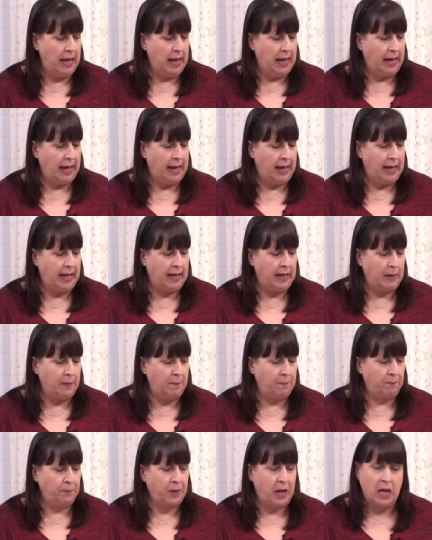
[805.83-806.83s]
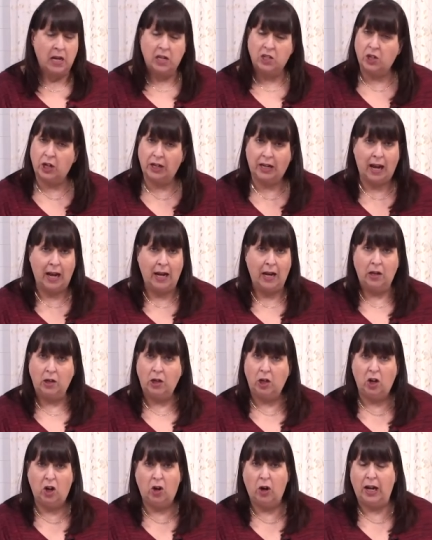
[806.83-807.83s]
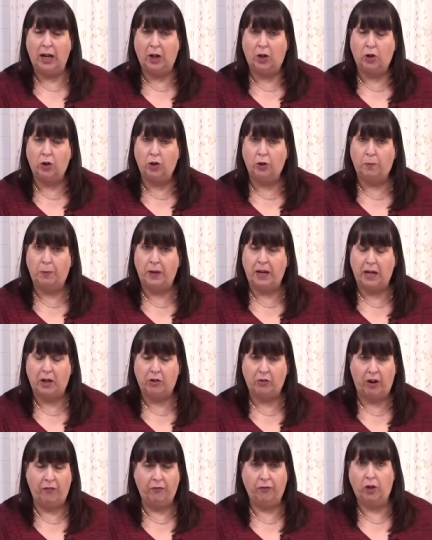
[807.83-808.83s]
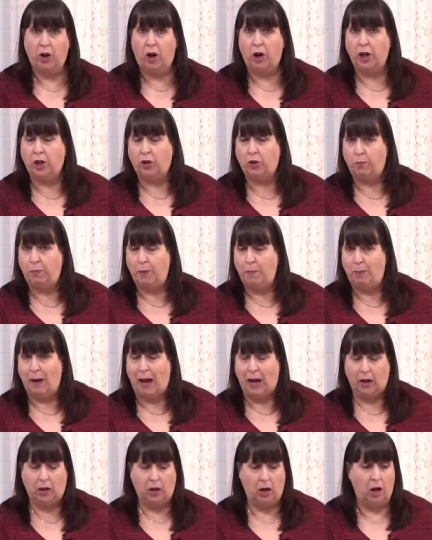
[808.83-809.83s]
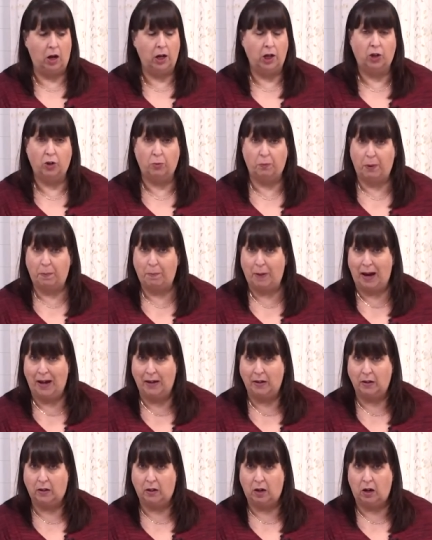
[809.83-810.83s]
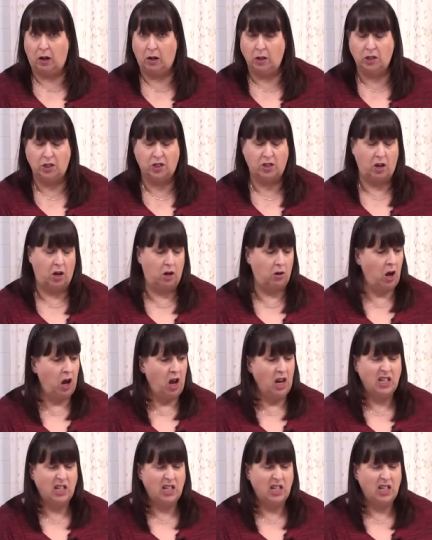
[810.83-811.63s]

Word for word: So again, you know, it could be craft card, it could be black card, it could be pattern card stock,